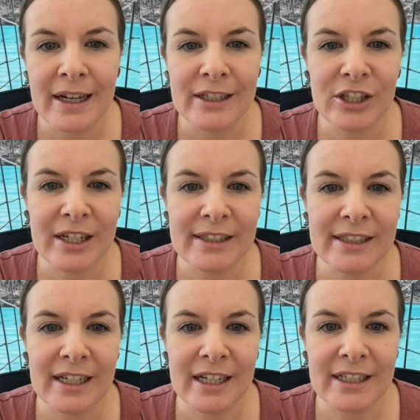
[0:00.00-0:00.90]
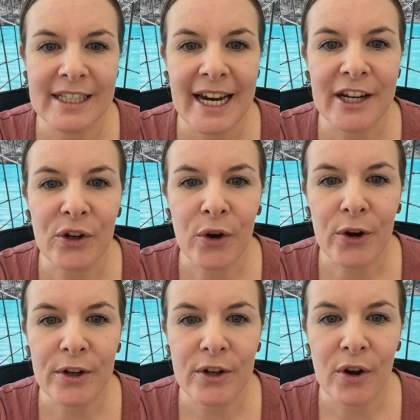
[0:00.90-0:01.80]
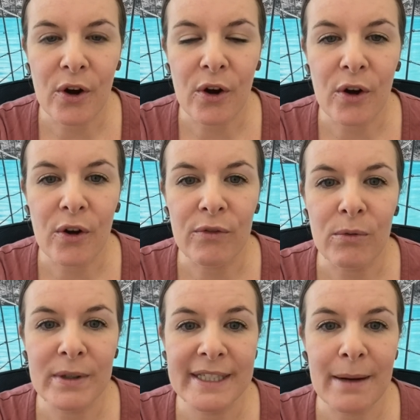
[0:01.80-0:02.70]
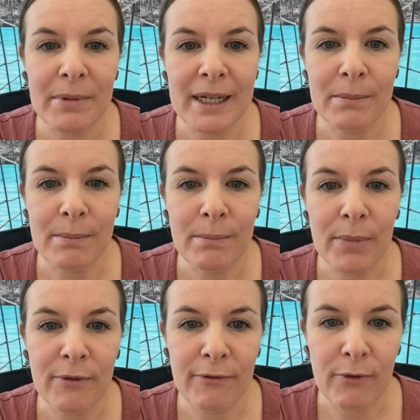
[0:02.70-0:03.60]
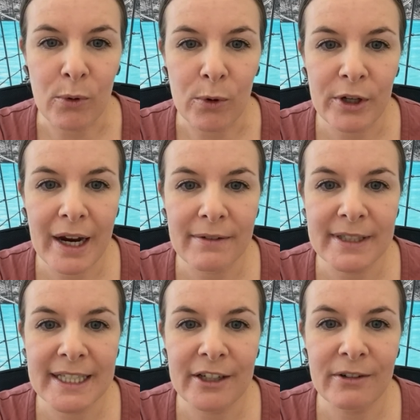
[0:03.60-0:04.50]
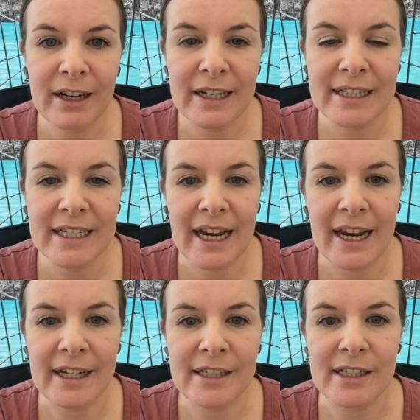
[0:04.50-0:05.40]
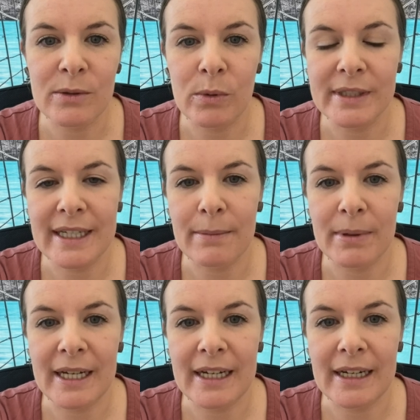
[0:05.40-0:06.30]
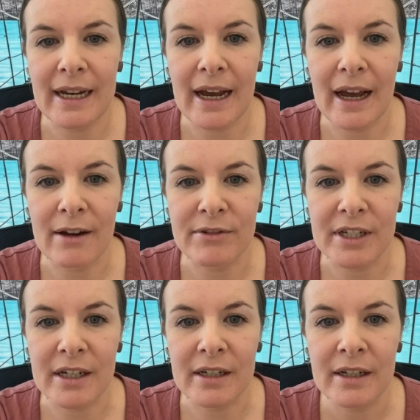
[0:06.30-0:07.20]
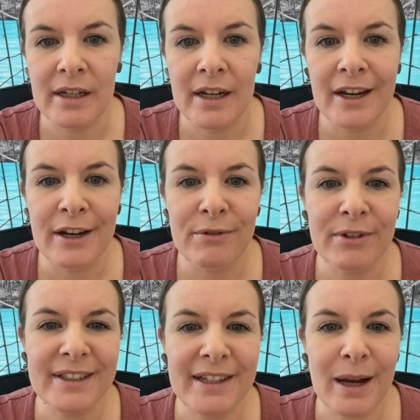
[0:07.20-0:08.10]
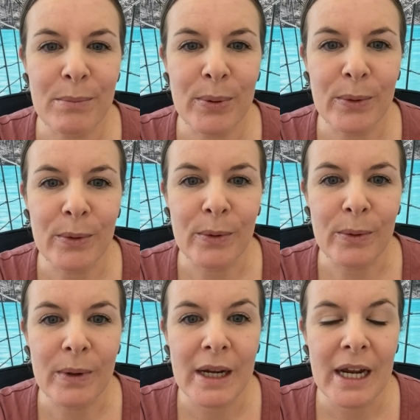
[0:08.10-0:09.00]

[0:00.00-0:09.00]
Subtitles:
Just take note of what's happening before you have a cigarette and what's happening after. For example,